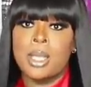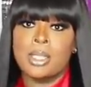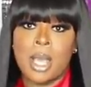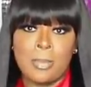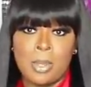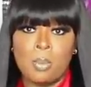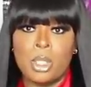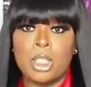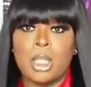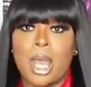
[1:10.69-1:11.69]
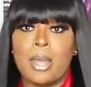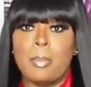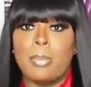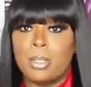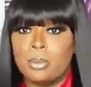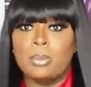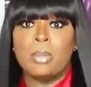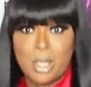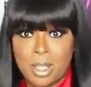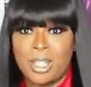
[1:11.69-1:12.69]
type in what you like
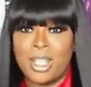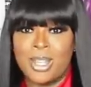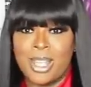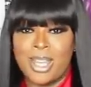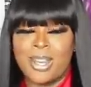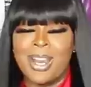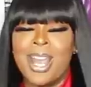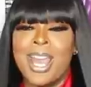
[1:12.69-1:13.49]
boom you're there